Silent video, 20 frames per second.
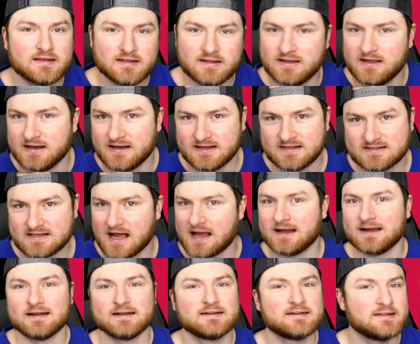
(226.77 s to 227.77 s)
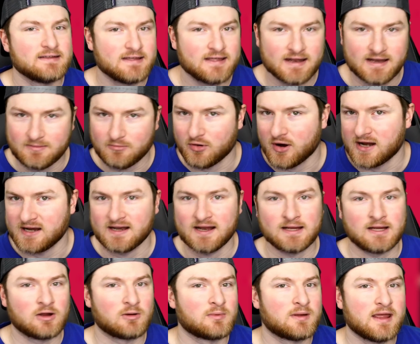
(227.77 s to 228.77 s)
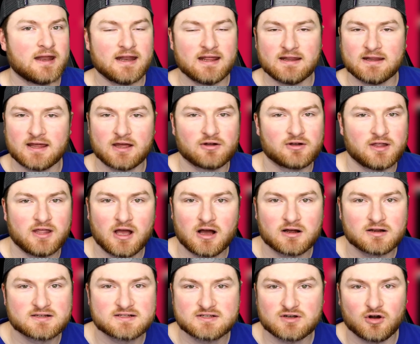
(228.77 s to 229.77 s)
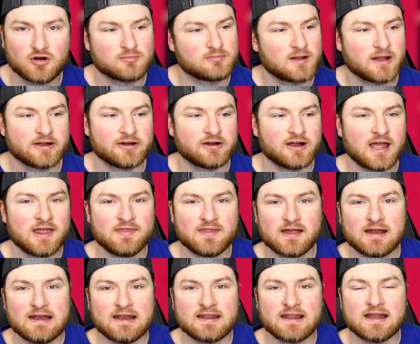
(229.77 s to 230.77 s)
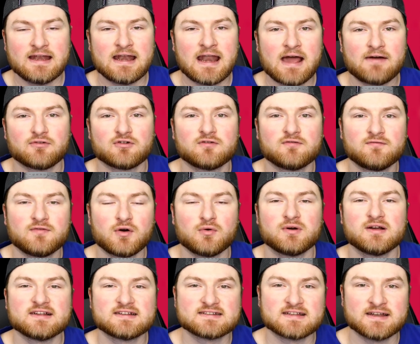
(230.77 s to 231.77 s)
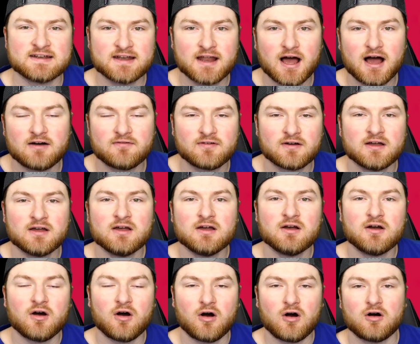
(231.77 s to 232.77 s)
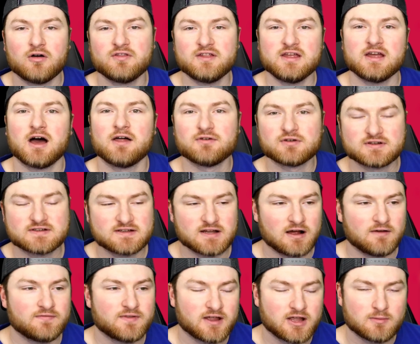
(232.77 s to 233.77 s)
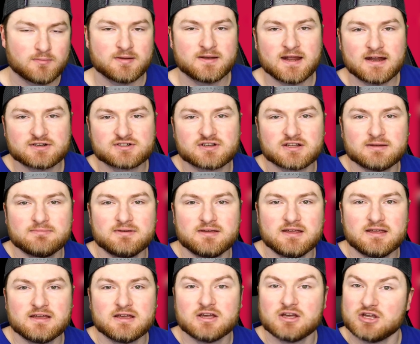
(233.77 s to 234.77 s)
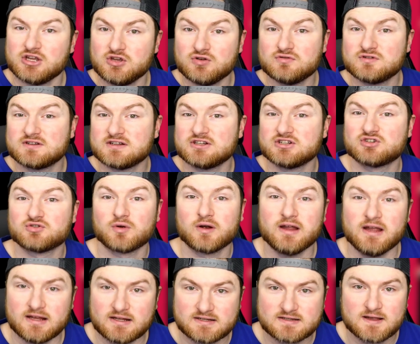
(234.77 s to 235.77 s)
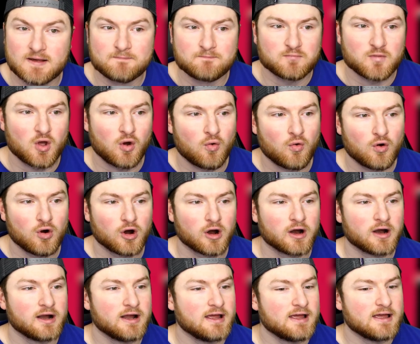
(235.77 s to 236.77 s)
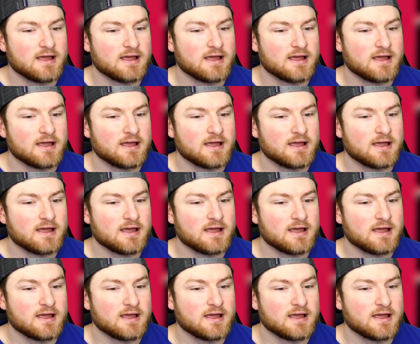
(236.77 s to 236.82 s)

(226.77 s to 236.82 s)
getting Zion, getting Brandon Ingram, getting their young star player, and they never focus enough on the other stuff that could potentially be used in trades. Or